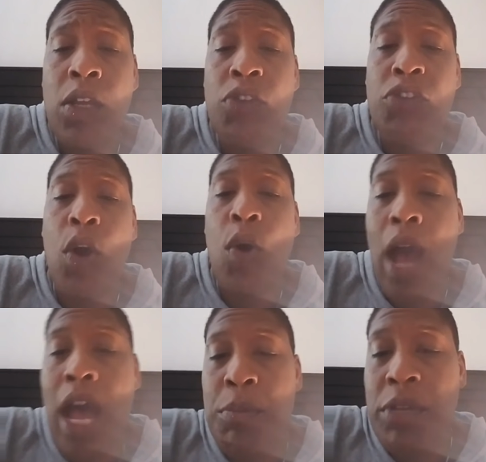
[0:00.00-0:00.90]
So
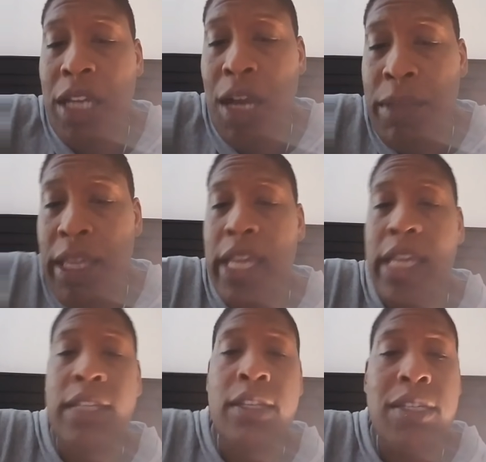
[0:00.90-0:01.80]
I'm coming
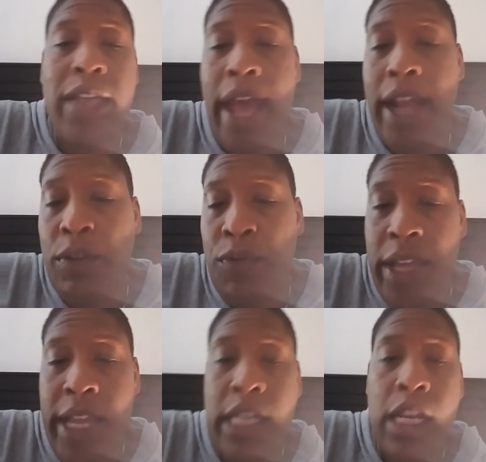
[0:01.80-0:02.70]
in to
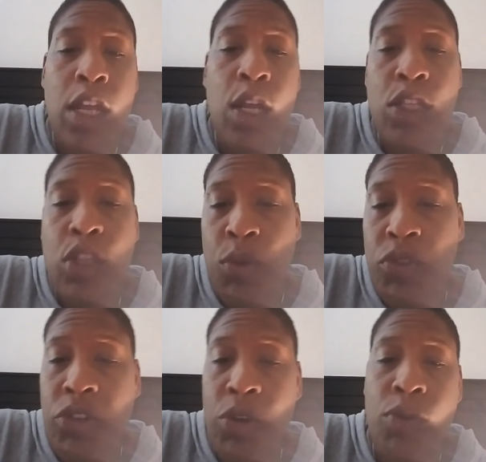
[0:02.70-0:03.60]
activate those
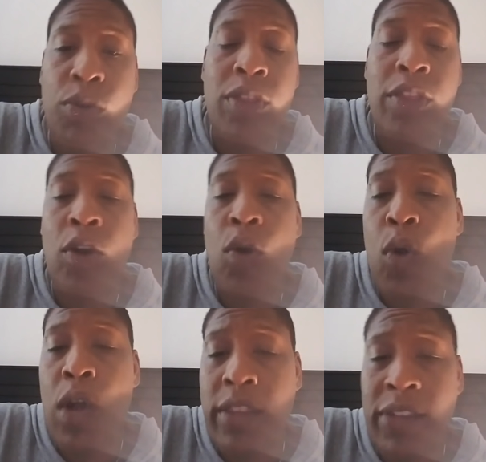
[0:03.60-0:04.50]
children that are
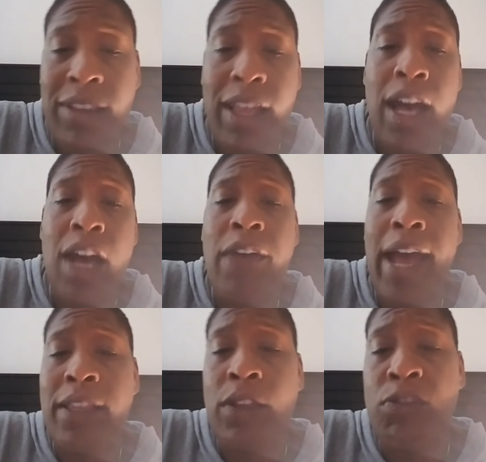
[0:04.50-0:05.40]
on this live
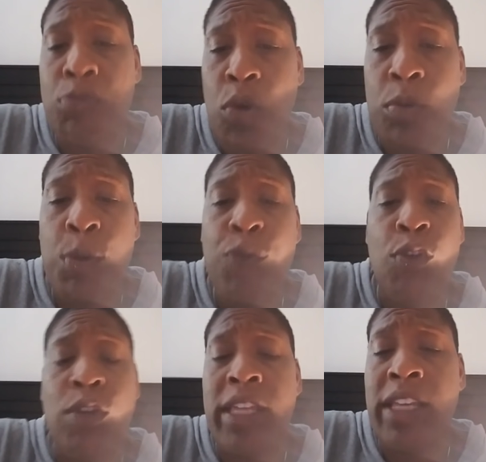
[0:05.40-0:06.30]
at this moment for
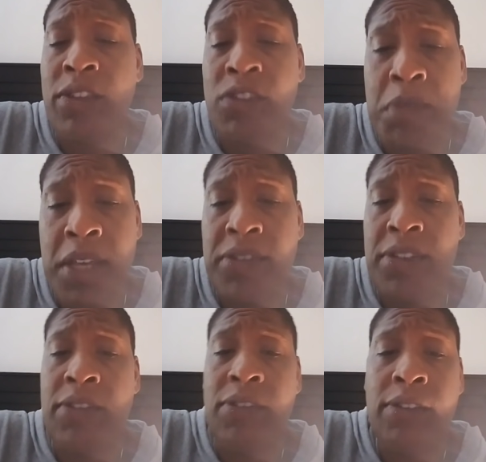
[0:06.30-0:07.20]
you to get this
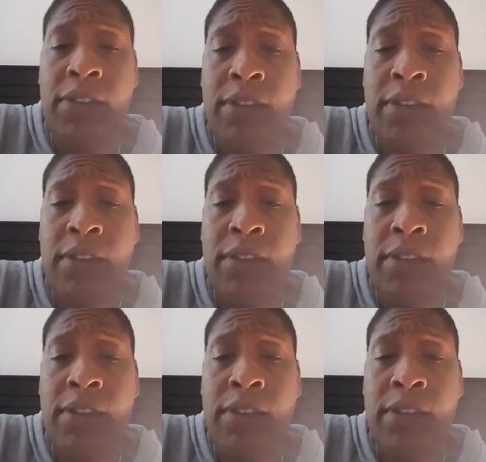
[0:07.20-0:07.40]
message.